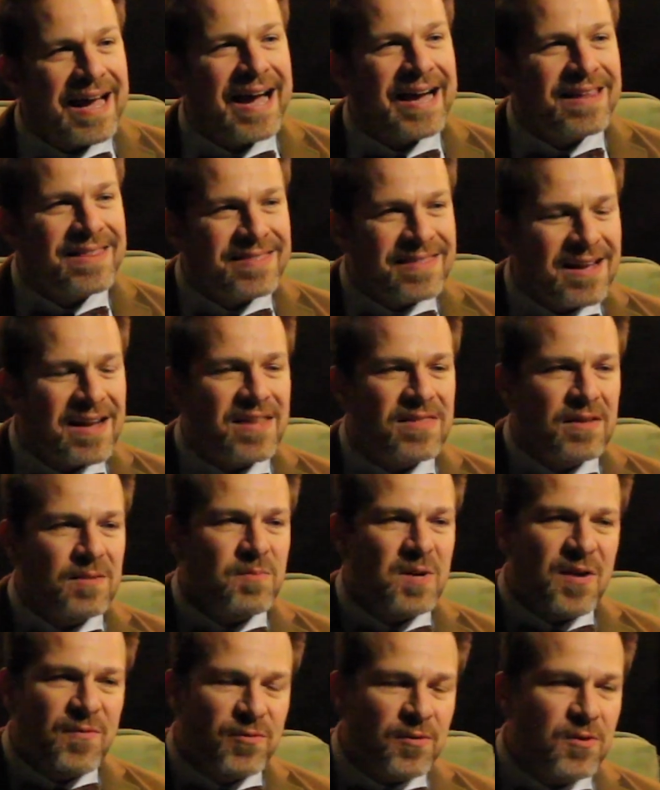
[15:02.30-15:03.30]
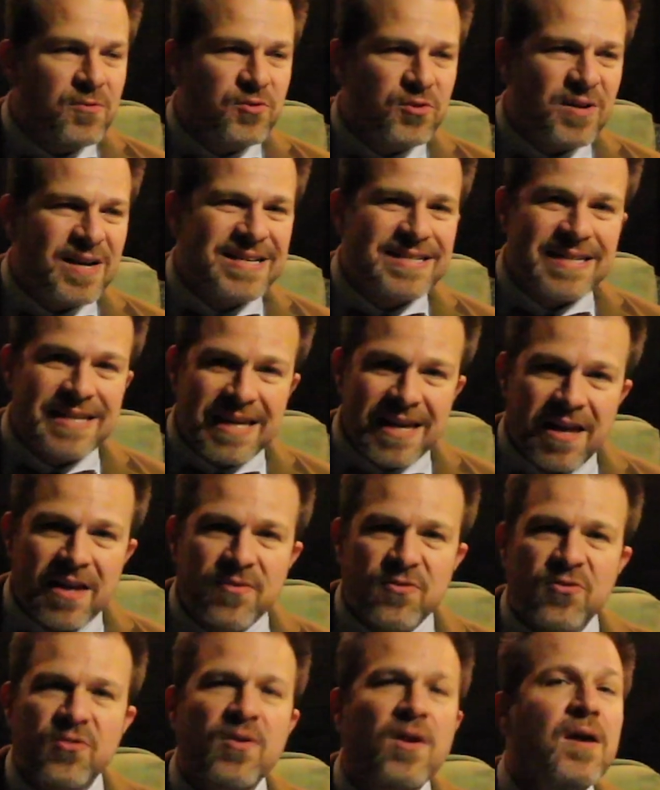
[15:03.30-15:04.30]
I think that Buffalo Trace
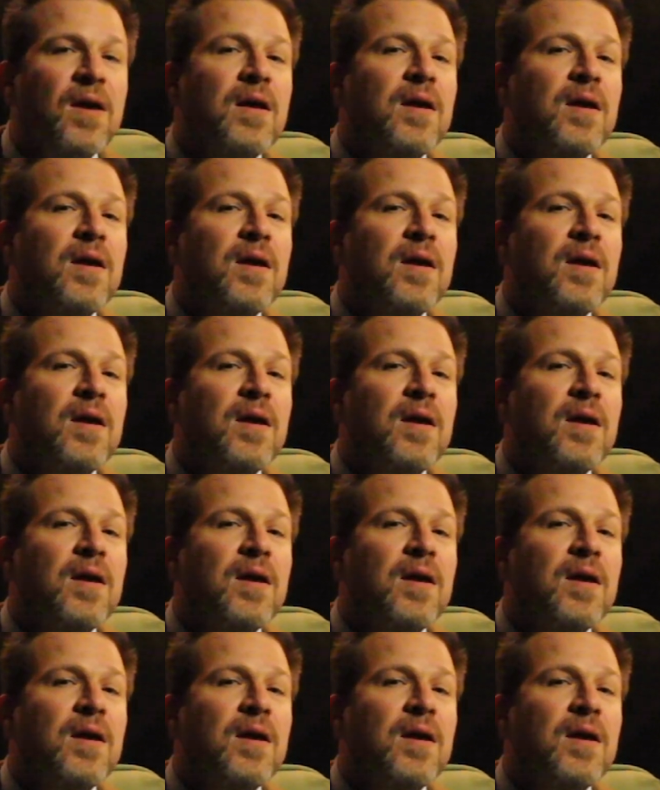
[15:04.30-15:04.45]
hits